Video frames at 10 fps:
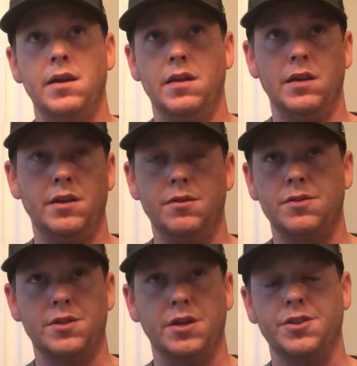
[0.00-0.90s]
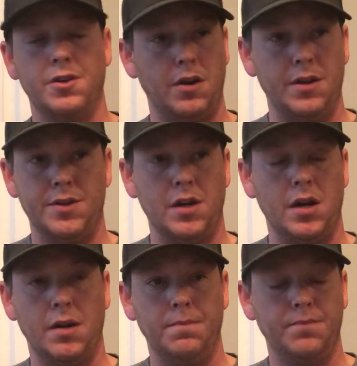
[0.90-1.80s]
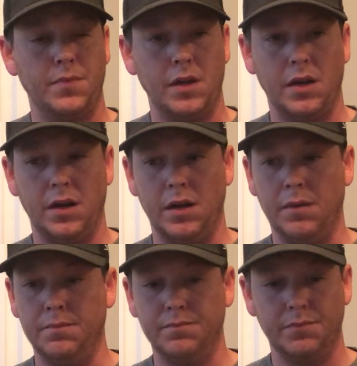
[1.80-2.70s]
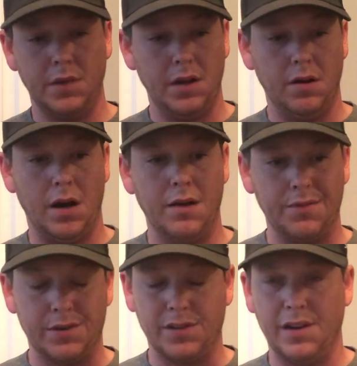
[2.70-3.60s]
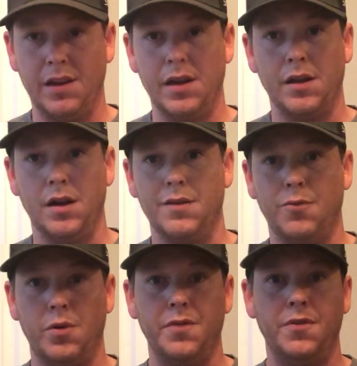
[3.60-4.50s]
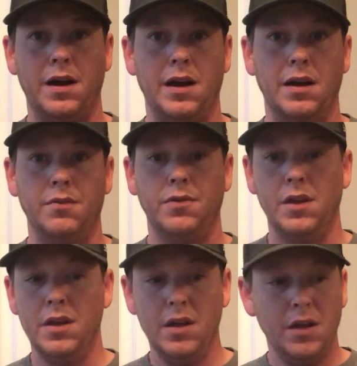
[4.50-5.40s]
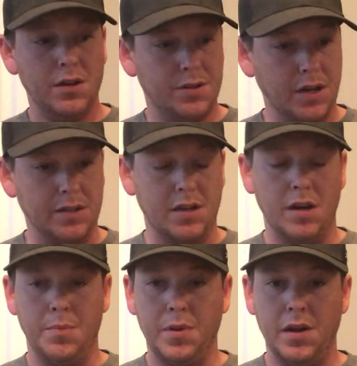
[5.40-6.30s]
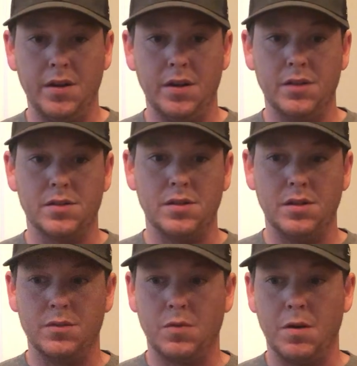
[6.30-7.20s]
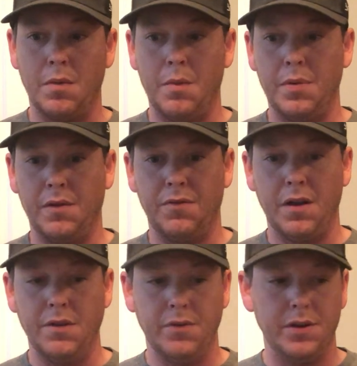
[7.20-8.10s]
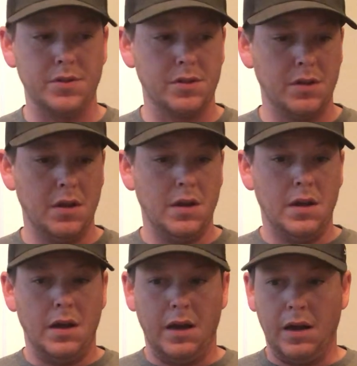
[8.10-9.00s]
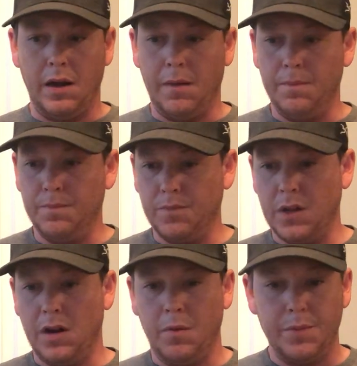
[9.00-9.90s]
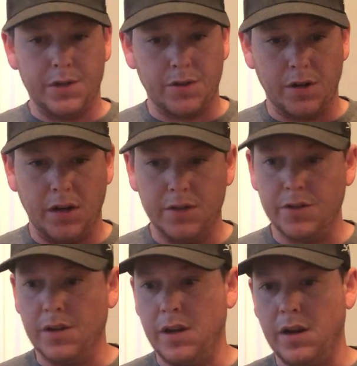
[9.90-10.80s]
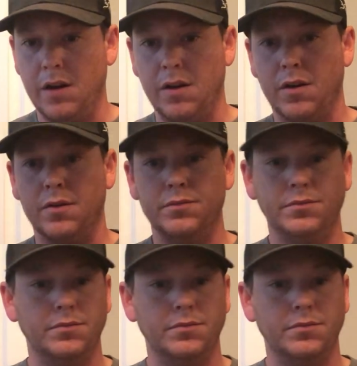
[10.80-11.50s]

and they do such a great job. Obviously Hickok 45, Justin Opinion is one of my big favorites. Mr. Guns and Gear,